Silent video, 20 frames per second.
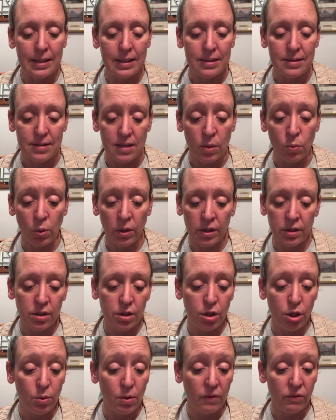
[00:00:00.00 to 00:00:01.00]
Zen wanted to
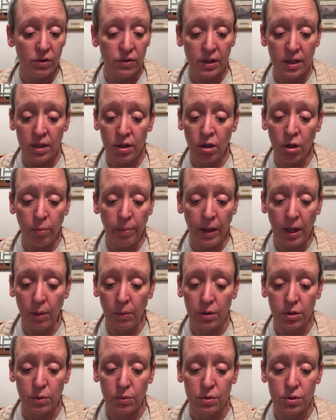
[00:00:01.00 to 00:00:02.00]
do everything in her
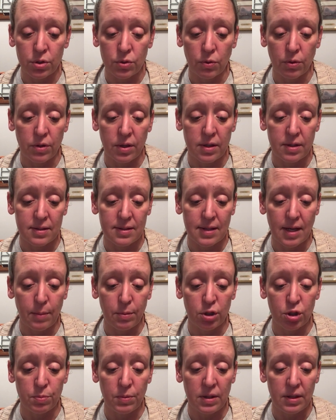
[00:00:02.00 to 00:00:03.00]
power to ensure the
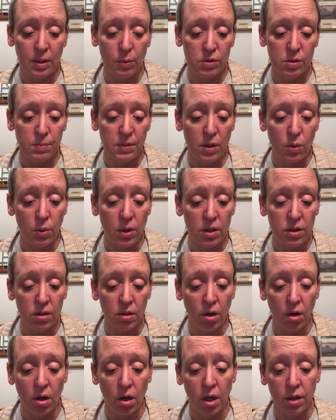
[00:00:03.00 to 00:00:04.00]
establishment that was bequeathed
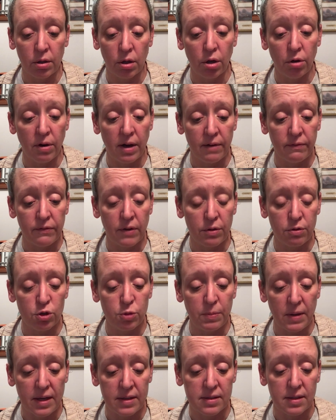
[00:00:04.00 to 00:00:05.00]
to her on her grandfather's
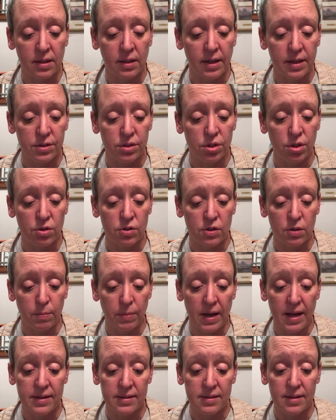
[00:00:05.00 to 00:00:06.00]
passing last year
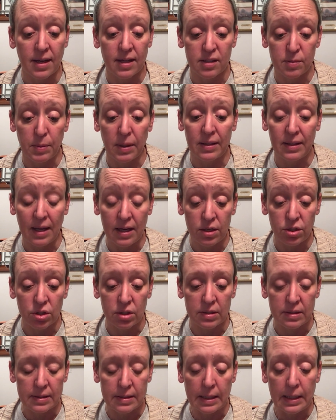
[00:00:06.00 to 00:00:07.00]
surpassed
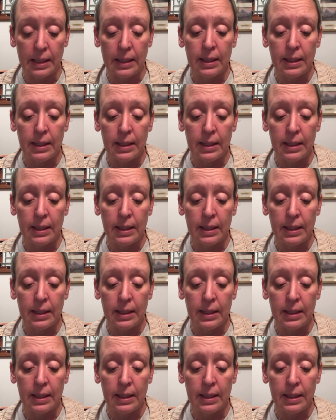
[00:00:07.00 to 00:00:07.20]
expectations